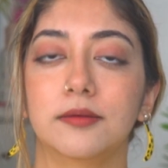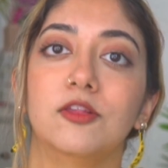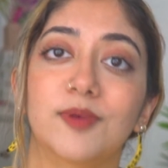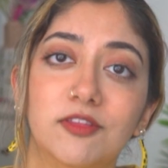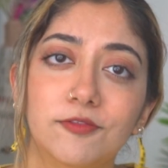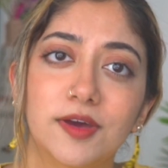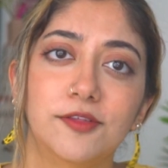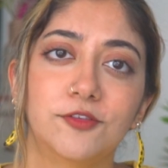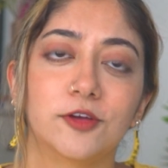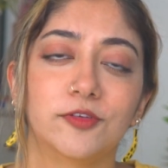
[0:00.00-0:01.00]
Specify
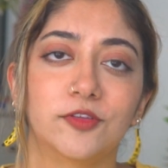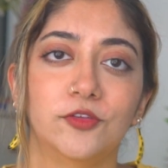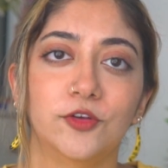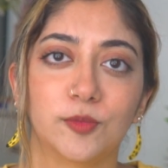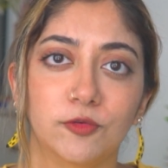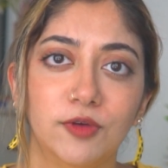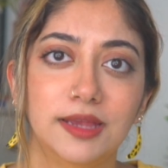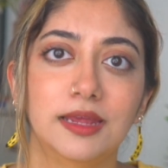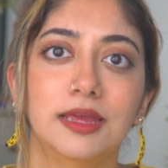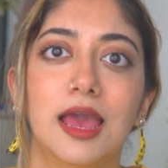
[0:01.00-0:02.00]
the services you're
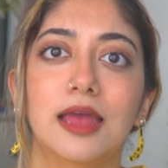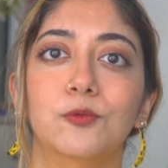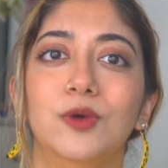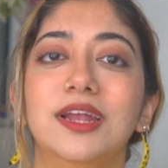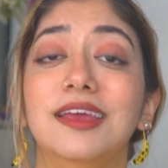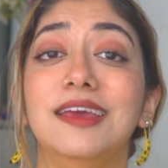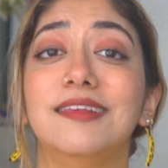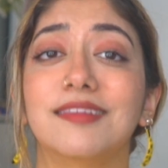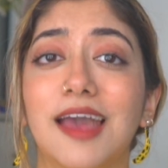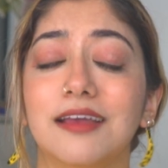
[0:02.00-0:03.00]
providing and what
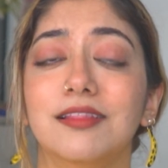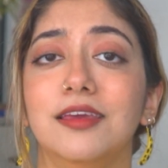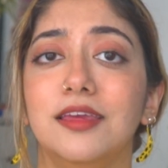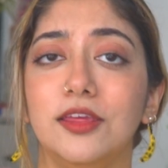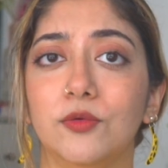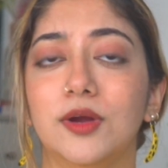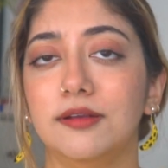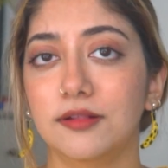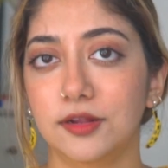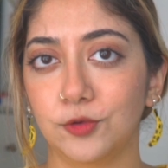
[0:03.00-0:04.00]
exactly you are
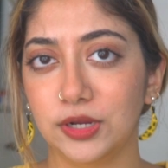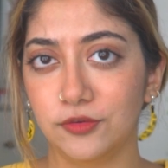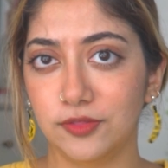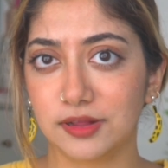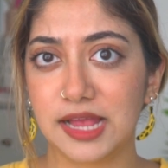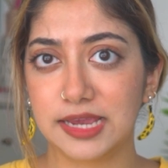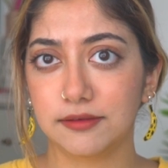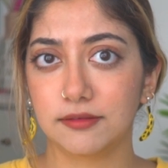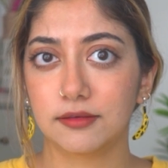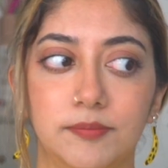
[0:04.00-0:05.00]
delivering to the
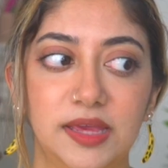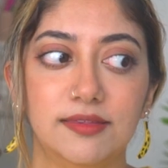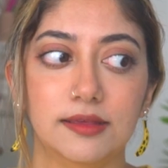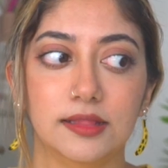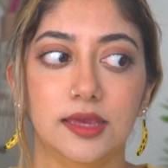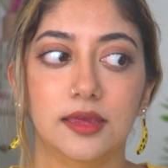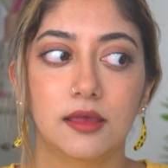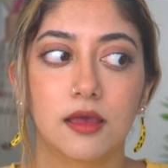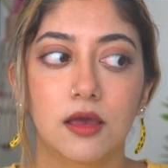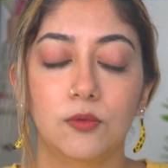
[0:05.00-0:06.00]
client.
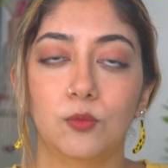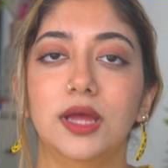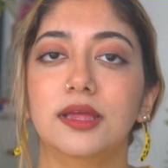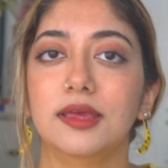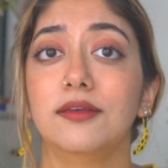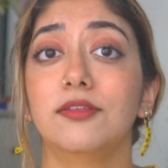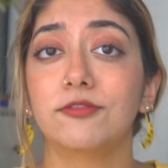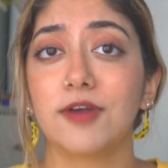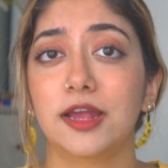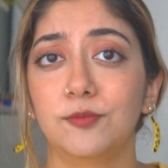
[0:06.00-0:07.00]
Basically, what is the
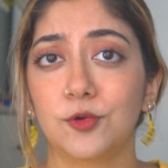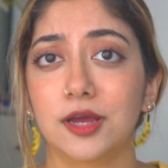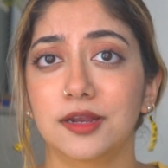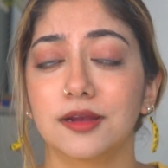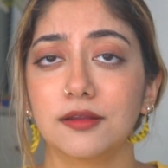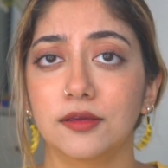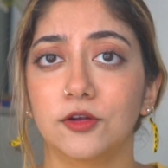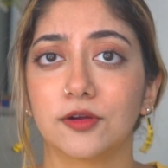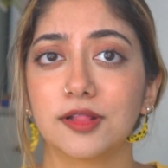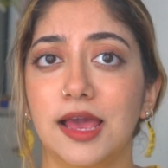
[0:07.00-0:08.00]
final product
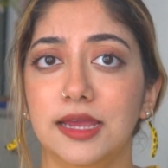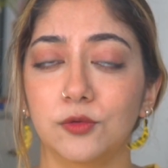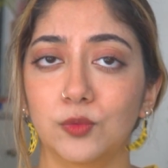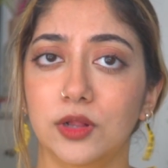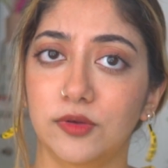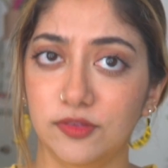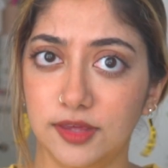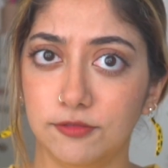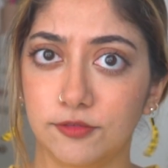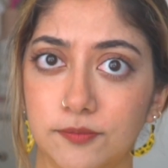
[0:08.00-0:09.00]
your client will
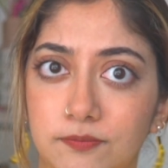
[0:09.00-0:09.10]
receive?